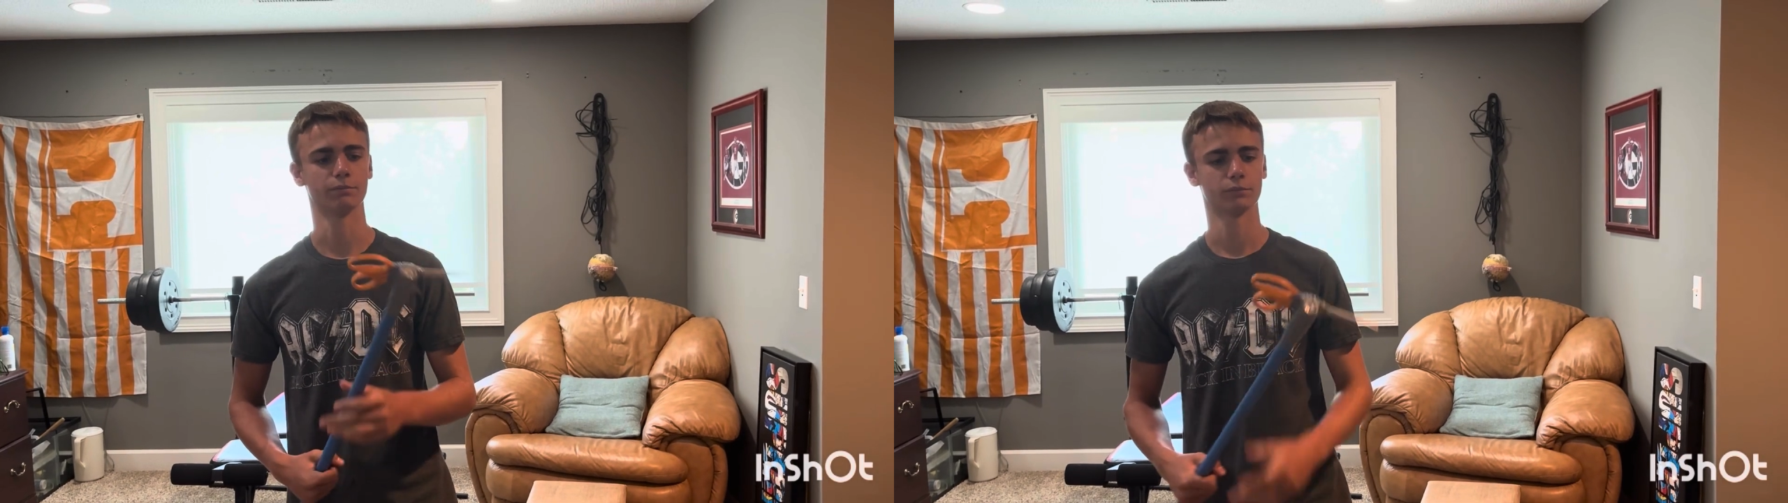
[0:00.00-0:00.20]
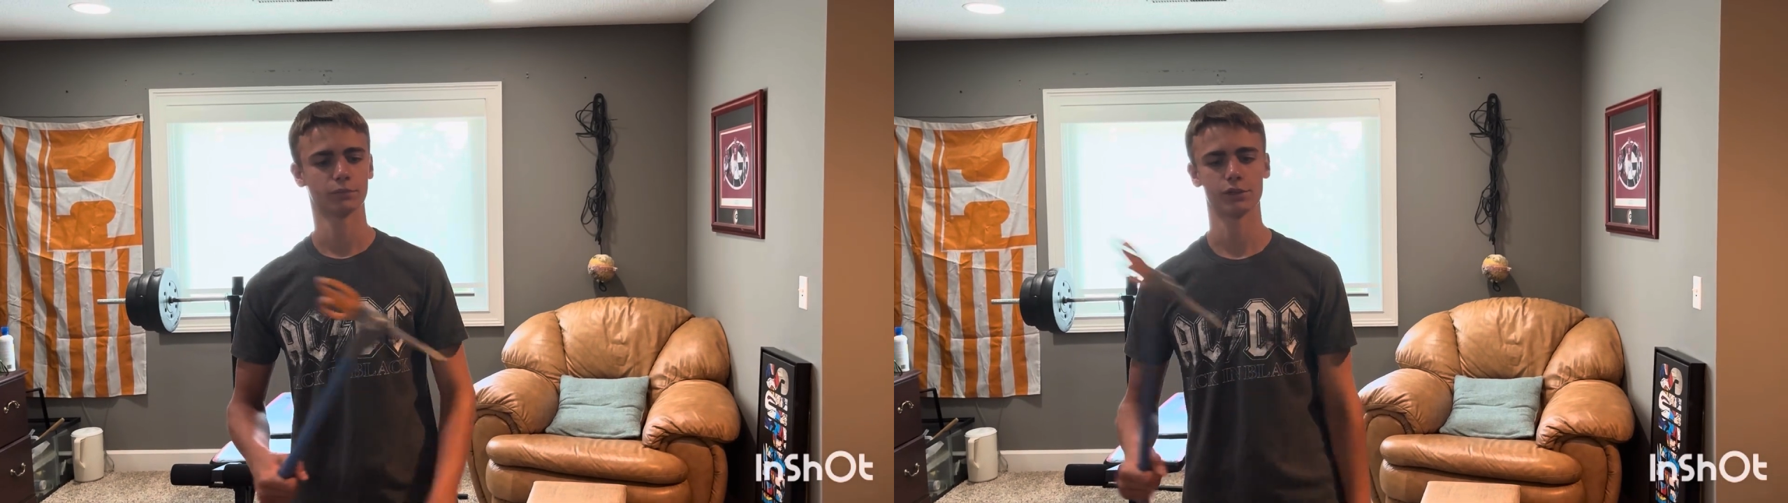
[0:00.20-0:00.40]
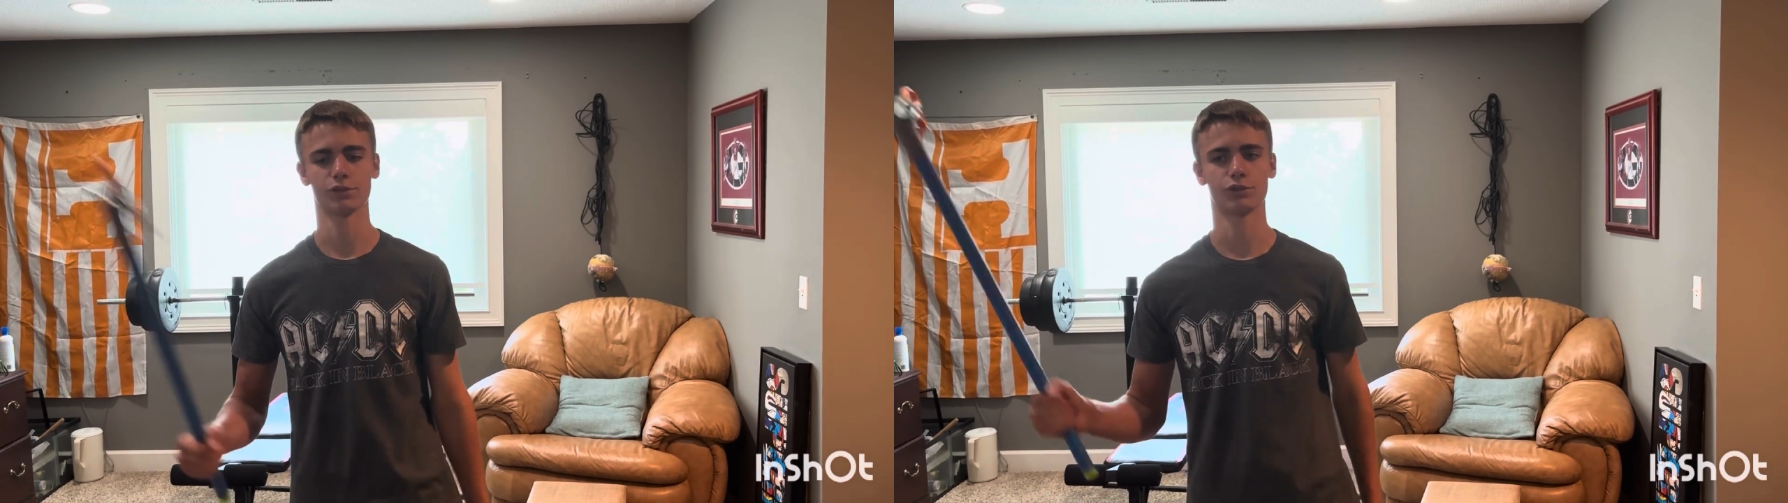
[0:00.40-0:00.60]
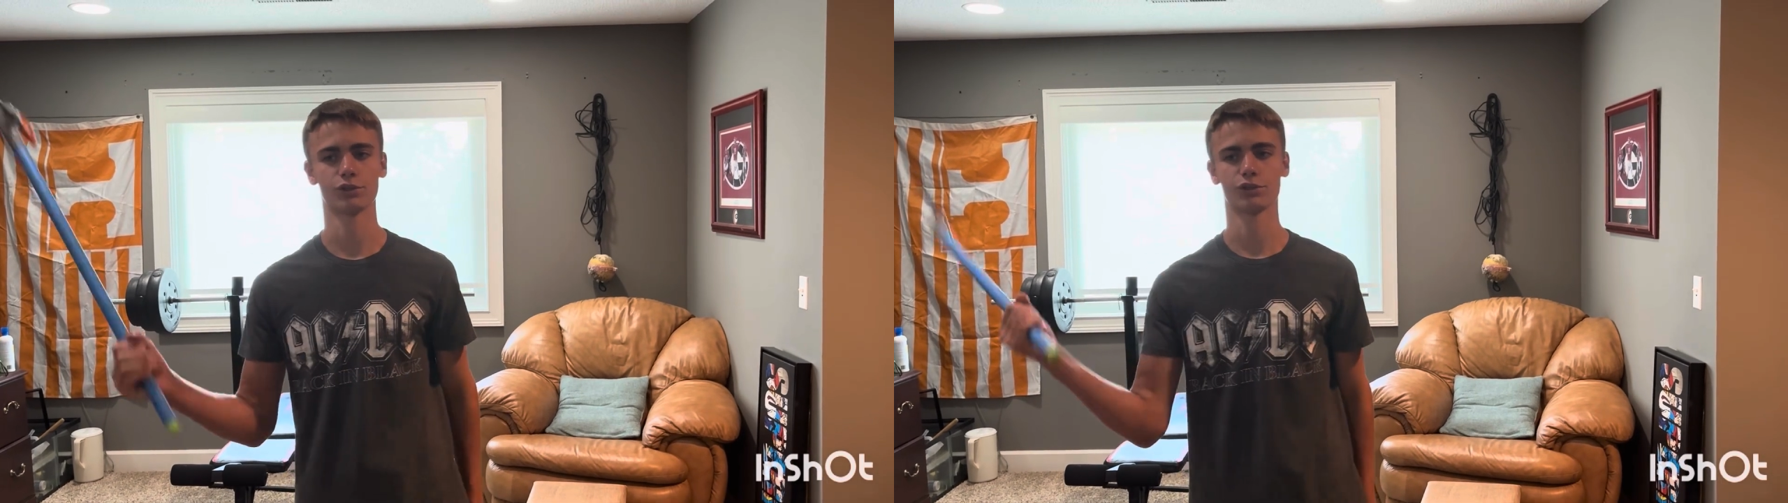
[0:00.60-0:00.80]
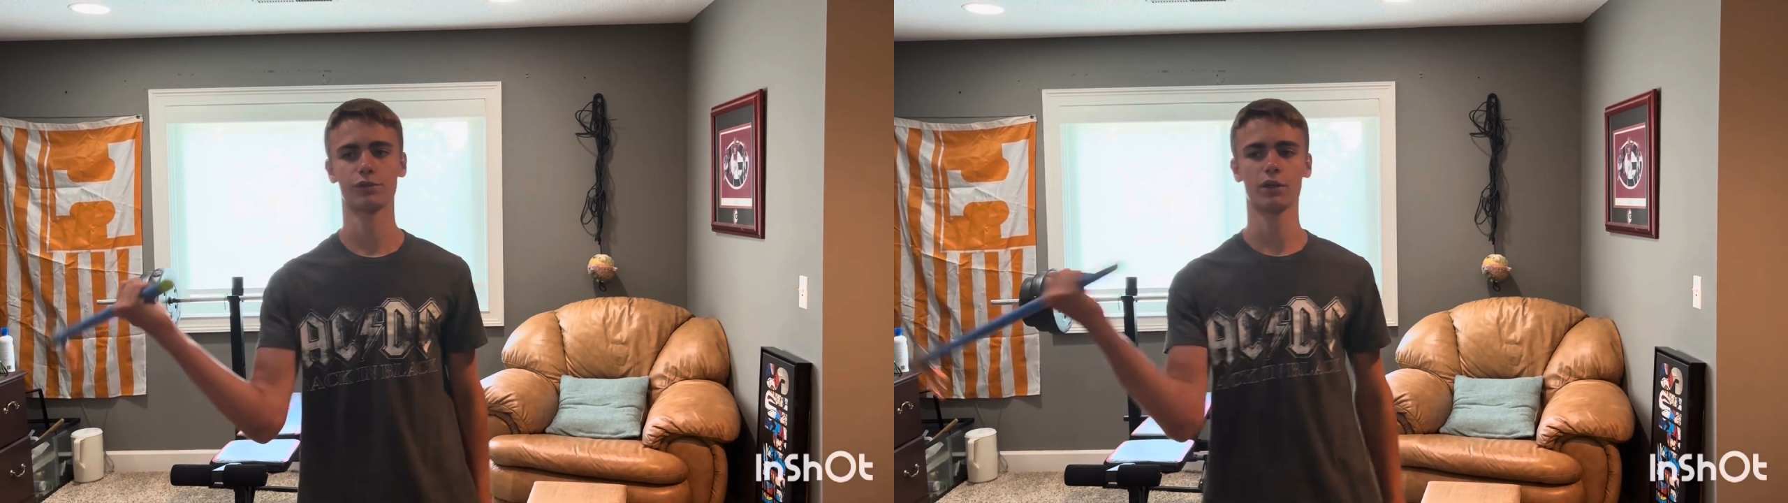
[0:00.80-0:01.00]
because it's
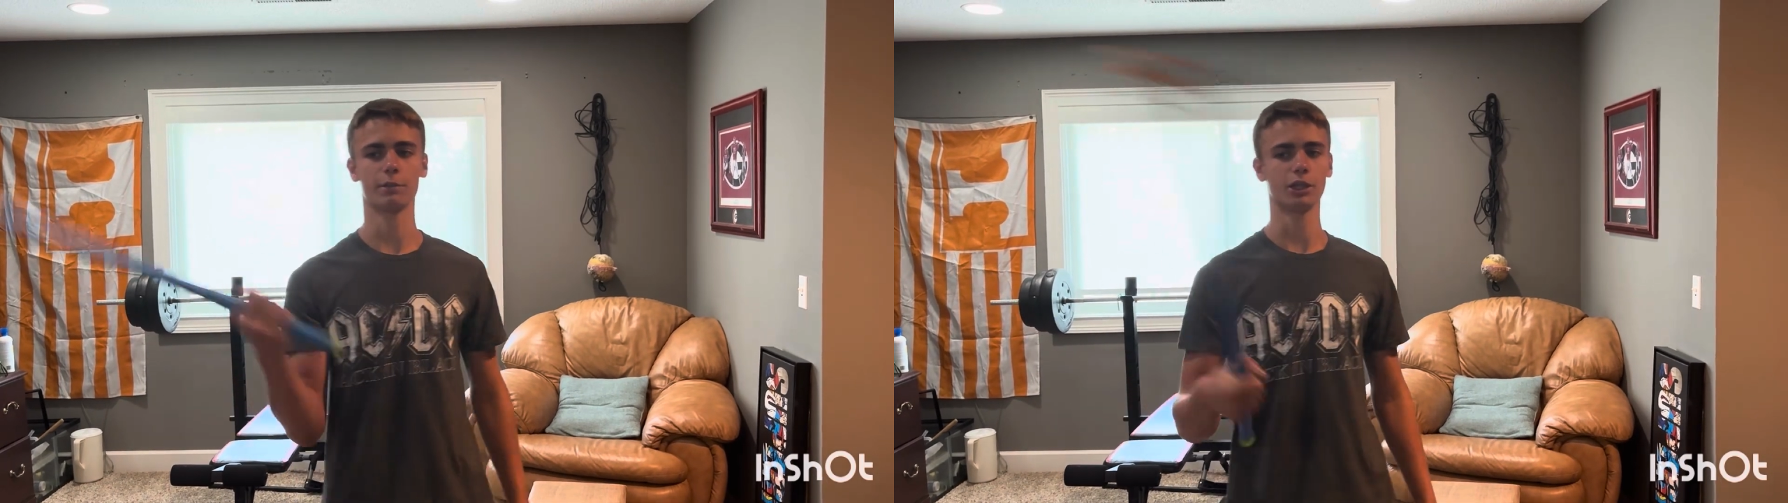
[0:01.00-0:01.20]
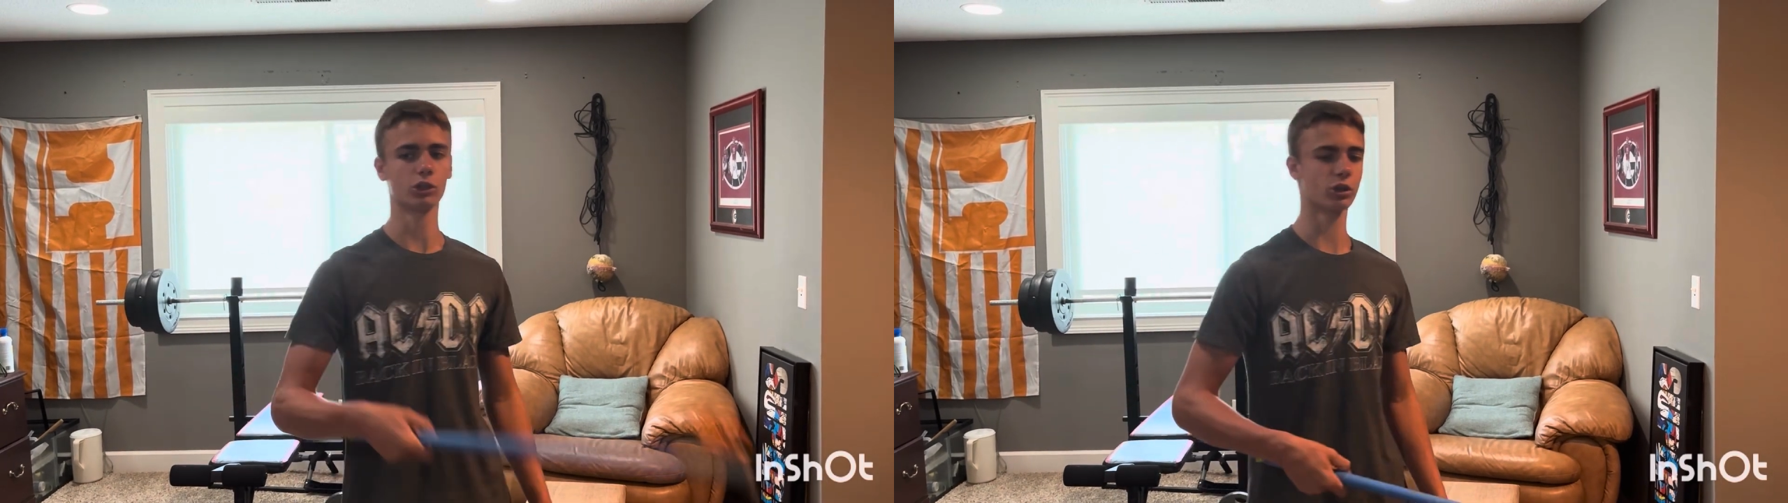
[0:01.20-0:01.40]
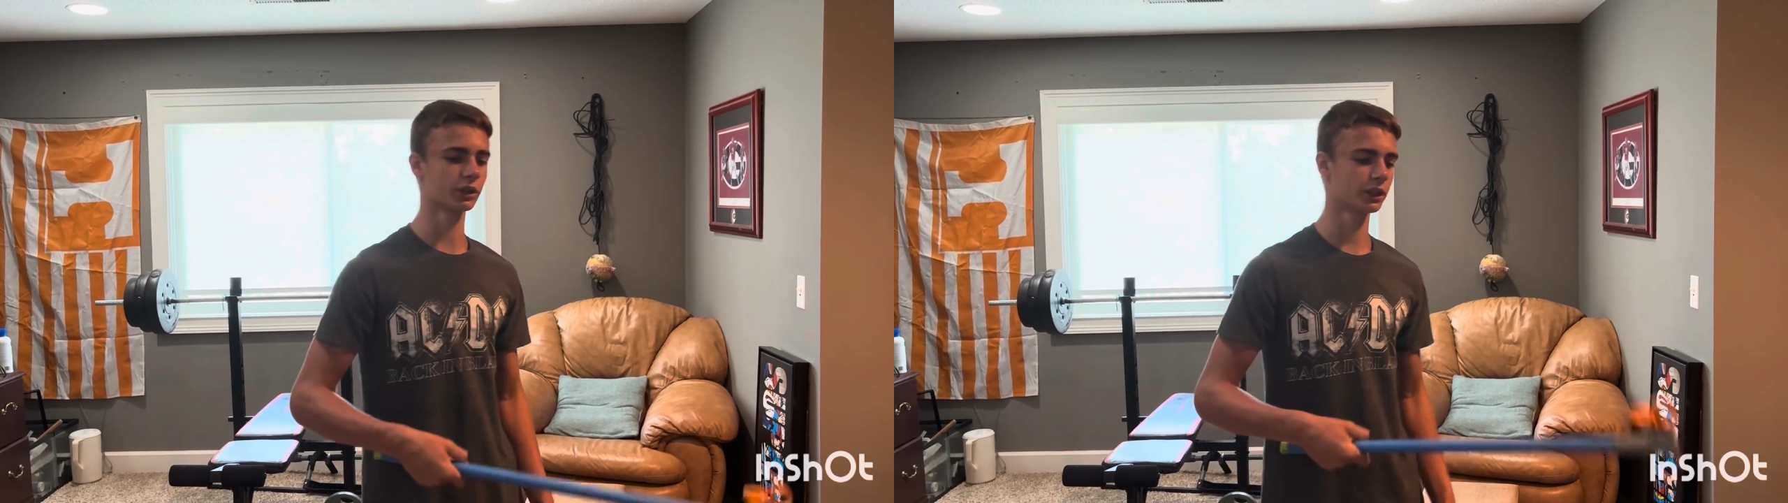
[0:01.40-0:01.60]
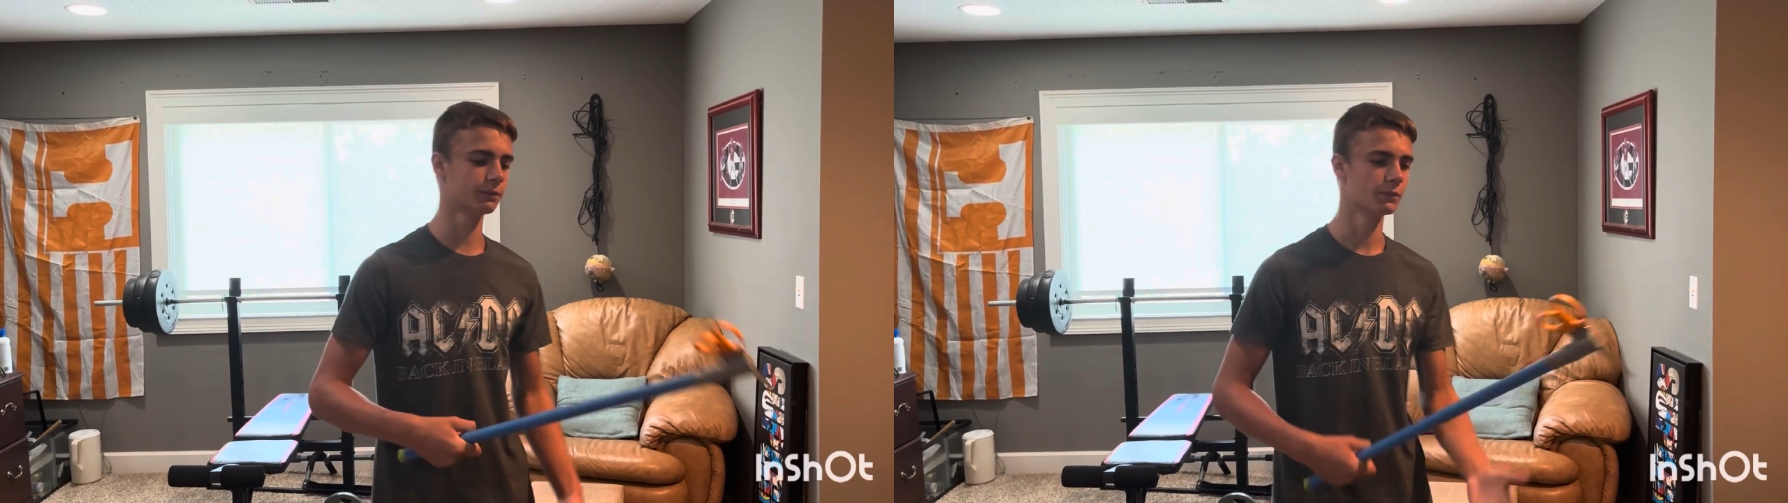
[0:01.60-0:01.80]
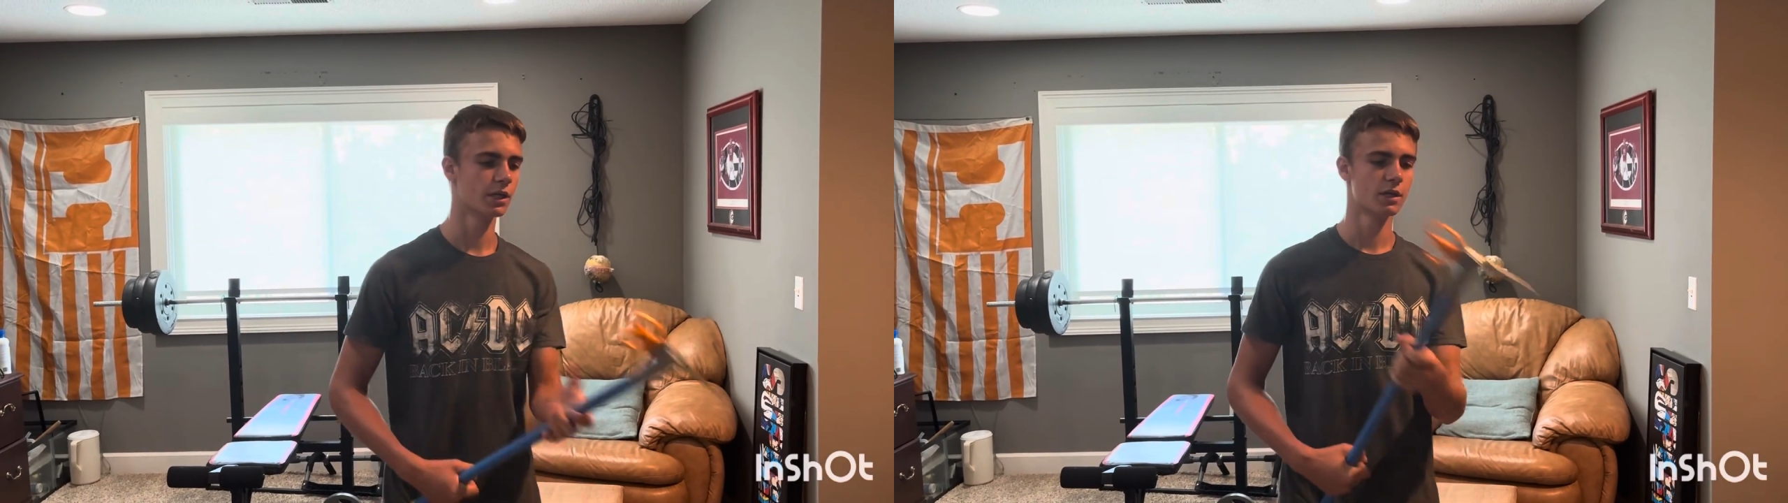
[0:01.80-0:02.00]
just going to be crooked.